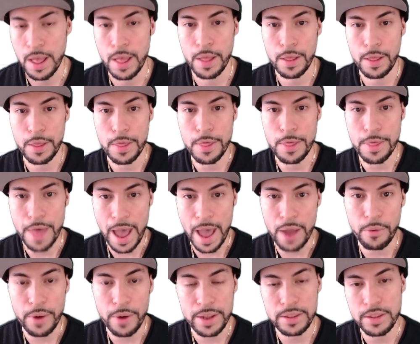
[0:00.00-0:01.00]

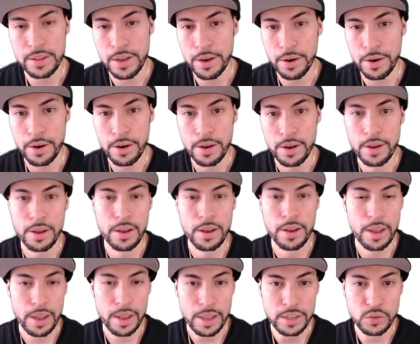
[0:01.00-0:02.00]
That right there
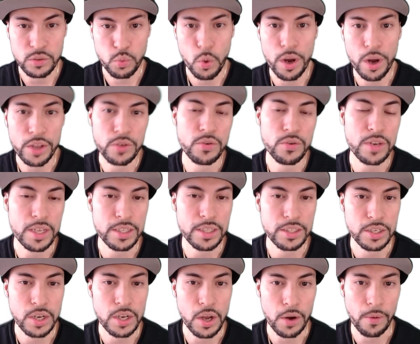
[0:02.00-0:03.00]
is what you need
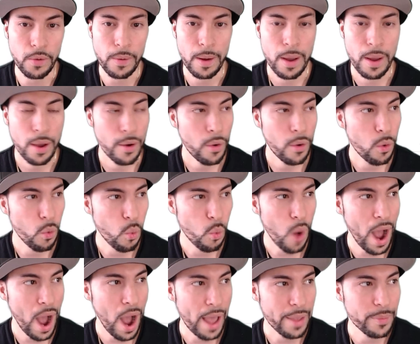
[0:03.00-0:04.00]
to know.
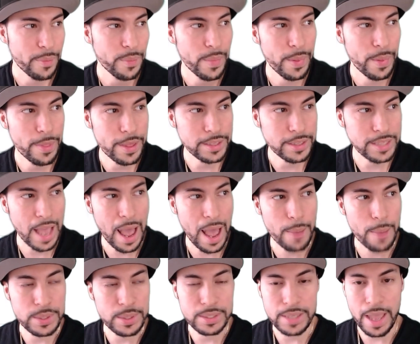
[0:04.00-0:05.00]
Why? This
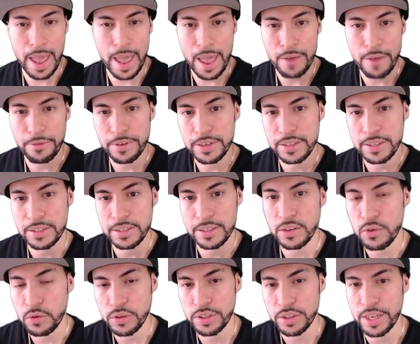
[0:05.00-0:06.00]
happens every
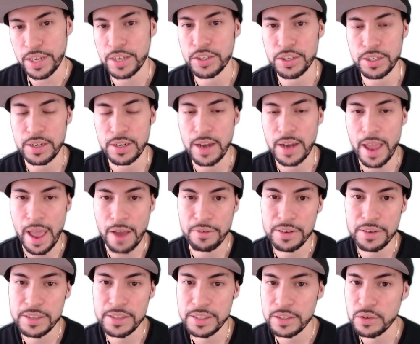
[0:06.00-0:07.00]
single session.
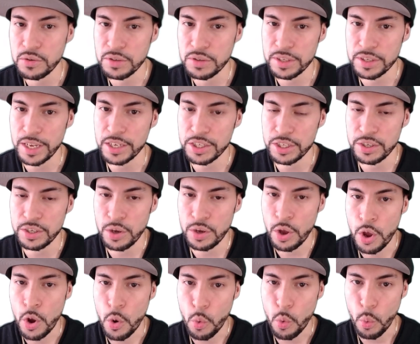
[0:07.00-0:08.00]
Every single session,
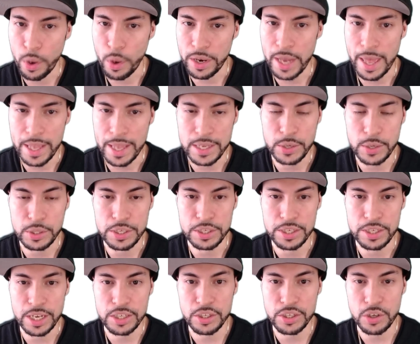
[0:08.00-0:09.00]
when the
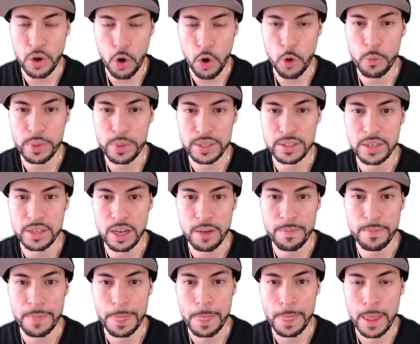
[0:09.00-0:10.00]
session opens
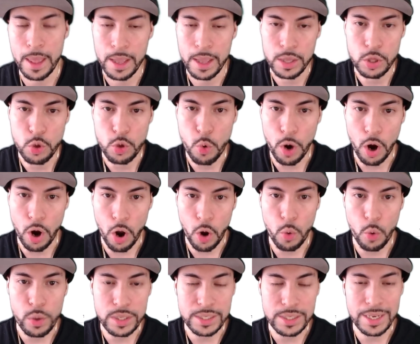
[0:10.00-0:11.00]
up, you are
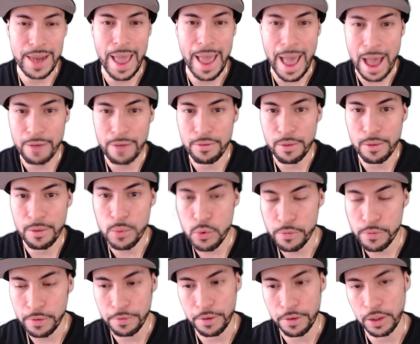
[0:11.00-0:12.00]
always going to have a
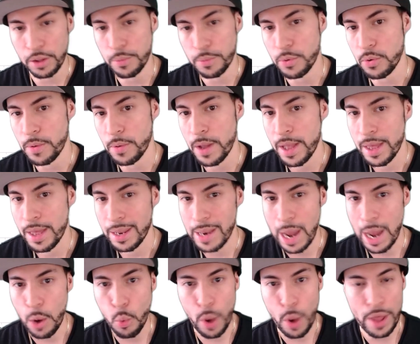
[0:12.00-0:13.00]
move available.
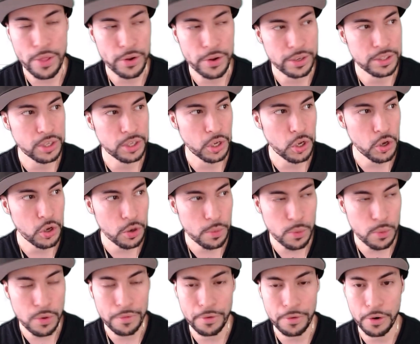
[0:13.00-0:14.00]
Now, whether it's a good
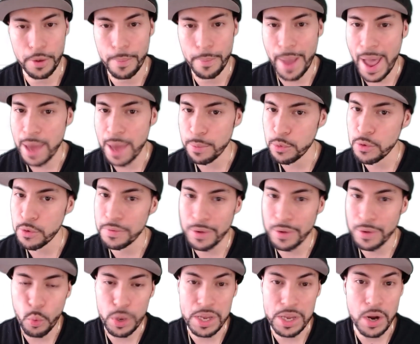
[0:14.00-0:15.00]
move or a bad move,
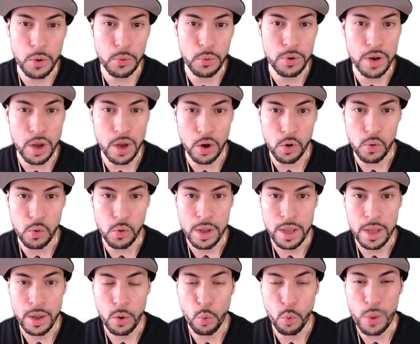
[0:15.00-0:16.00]
we don't know.
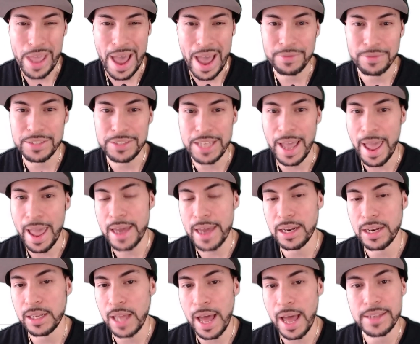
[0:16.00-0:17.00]
We have to
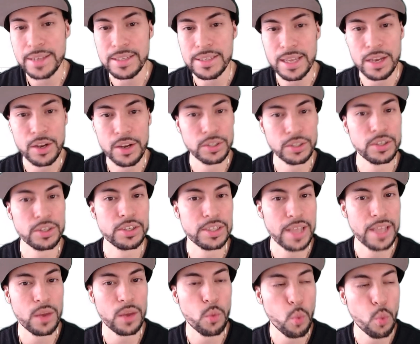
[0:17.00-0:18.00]
analyze and
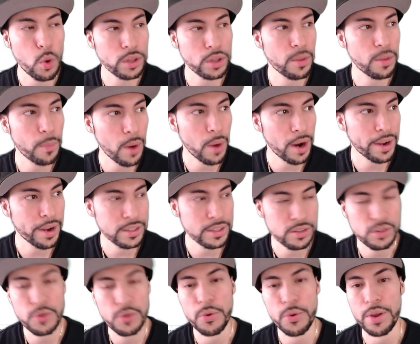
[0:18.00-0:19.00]
understand what the
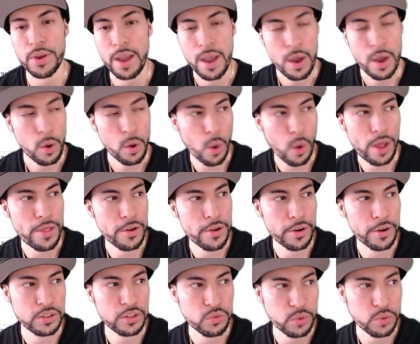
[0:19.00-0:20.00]
market's doing,
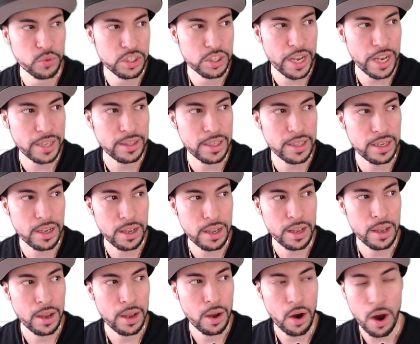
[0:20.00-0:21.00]
whether it's rejecting
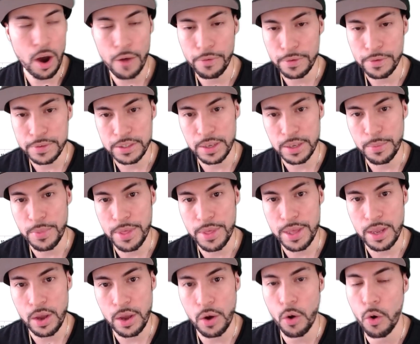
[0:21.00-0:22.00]
off of
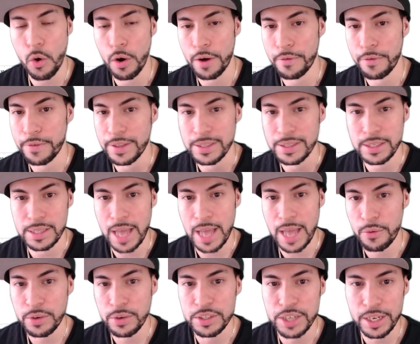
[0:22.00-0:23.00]
something, or if it's
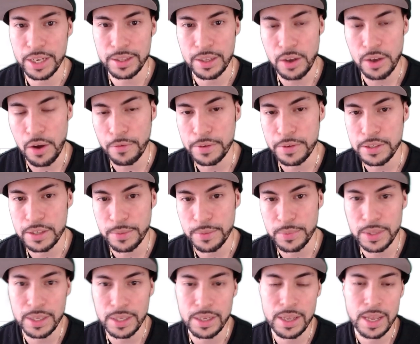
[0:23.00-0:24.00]
not rejecting off of
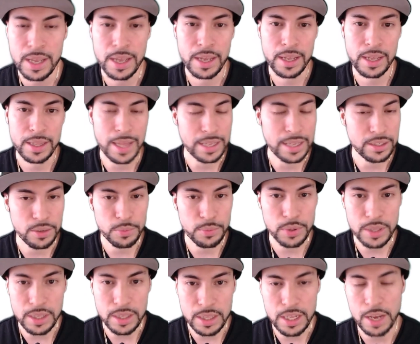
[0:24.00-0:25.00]
something. That's
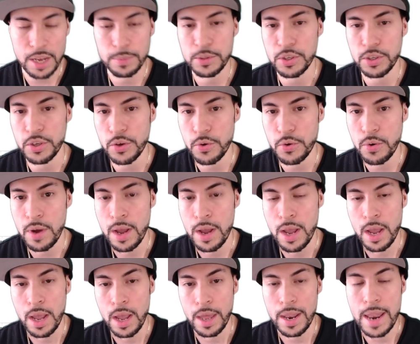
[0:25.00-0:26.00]
completely up to you.
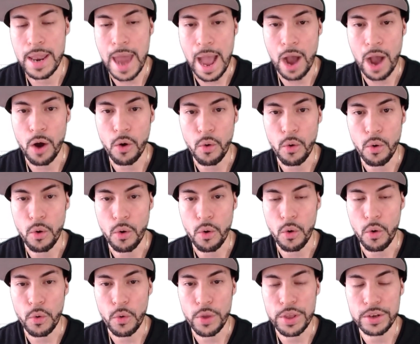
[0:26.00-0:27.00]
Now,
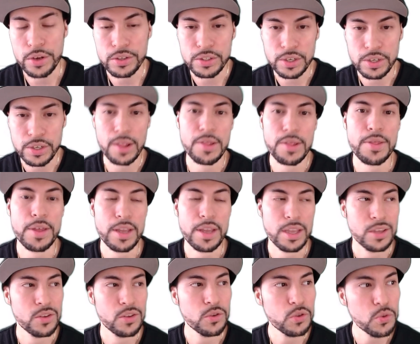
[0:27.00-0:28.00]
here's another
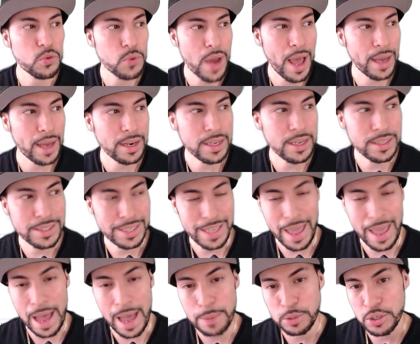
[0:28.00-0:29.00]
thing. You do not need to
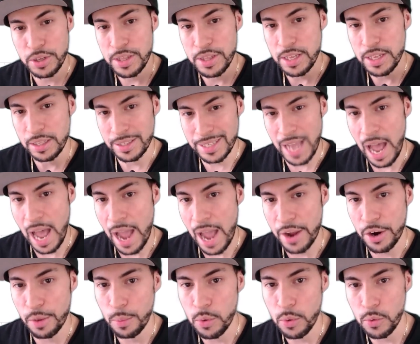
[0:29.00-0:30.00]
capture the
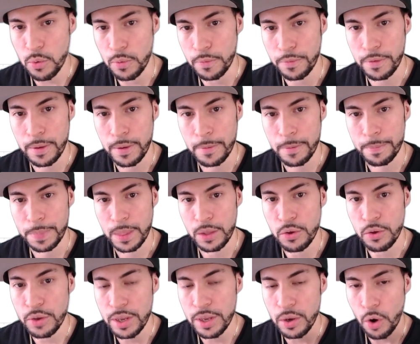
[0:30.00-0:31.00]
entire move.
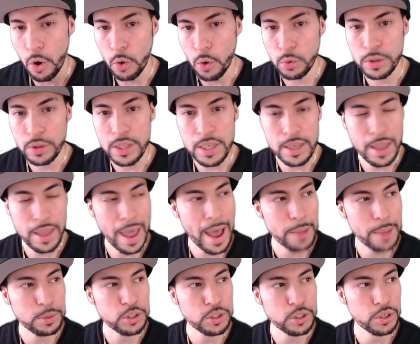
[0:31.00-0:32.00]
You can only
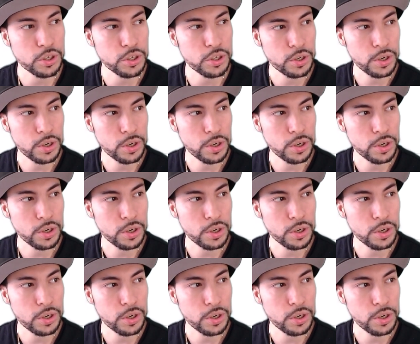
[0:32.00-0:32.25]
capture,